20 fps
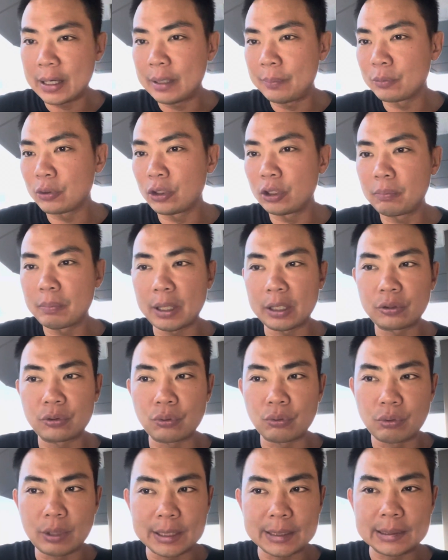I'm going back to
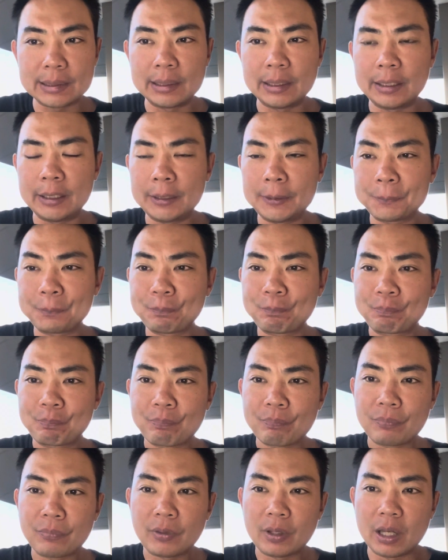wrestling,
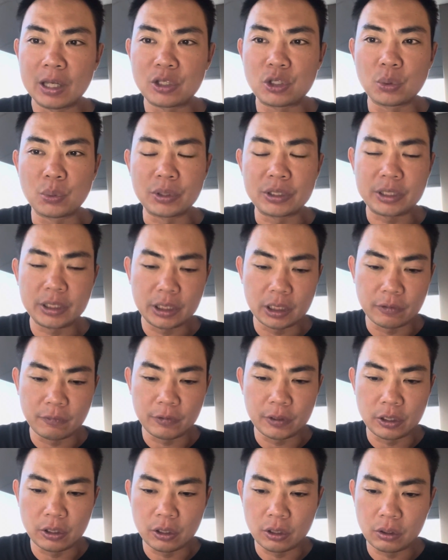as you will see in the
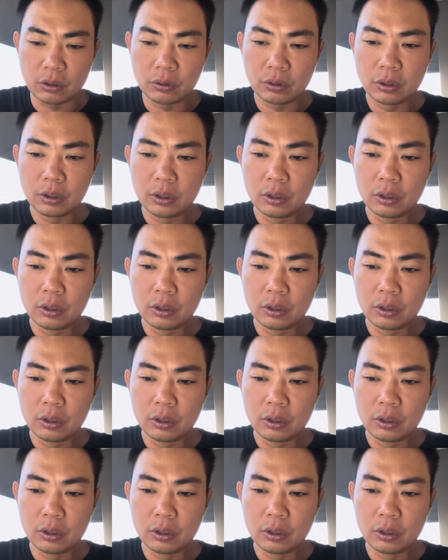video.